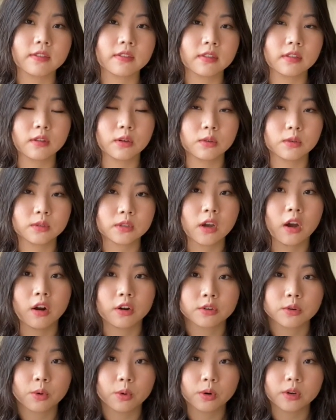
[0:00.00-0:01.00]
those
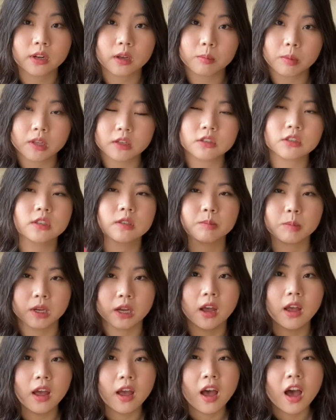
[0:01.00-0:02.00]
hardcore nail polishes.
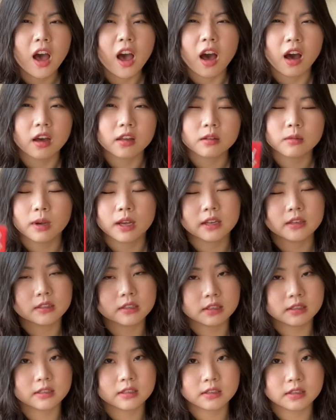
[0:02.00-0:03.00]
But otherwise,
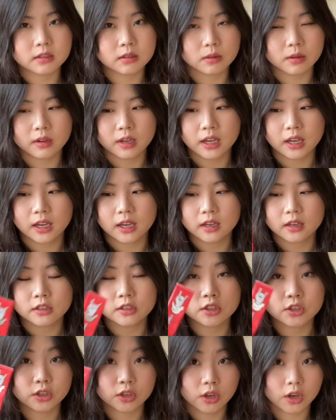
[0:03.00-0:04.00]
this is the way
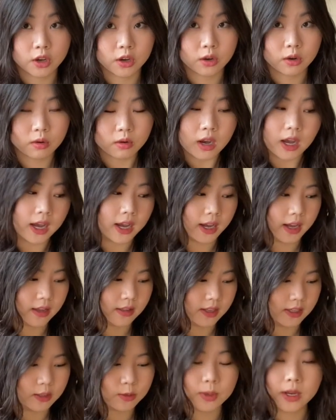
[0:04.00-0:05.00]
to go.
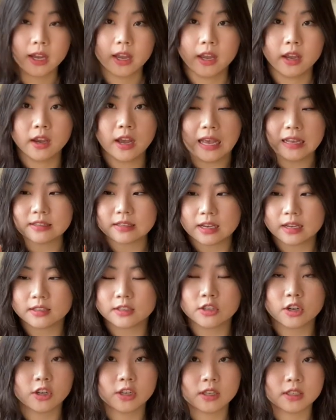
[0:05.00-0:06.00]
That's why as I
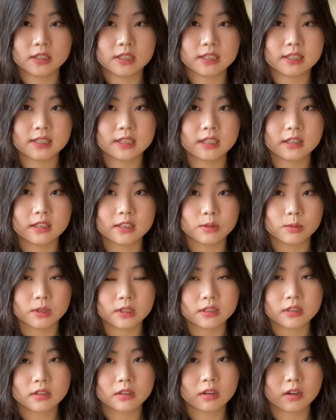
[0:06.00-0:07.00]
started to see this
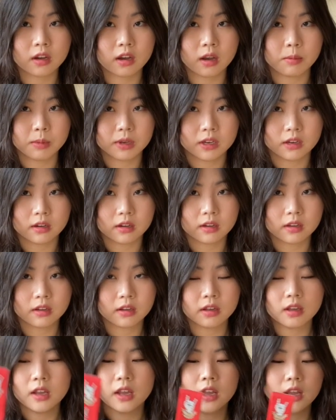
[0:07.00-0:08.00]
was coming
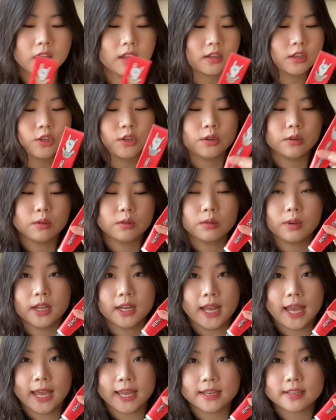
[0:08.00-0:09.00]
to an
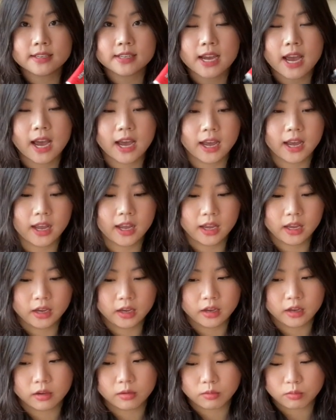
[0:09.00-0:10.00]
end,
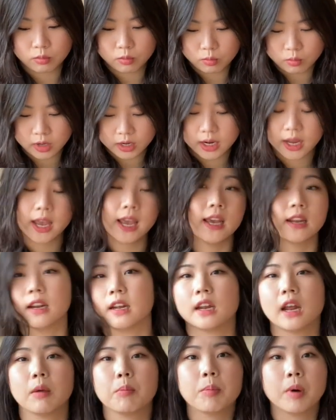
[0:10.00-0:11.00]
I went ahead and
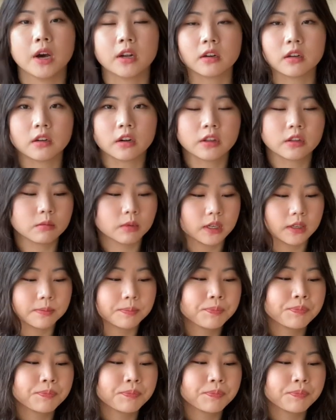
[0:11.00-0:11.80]
I bought another one.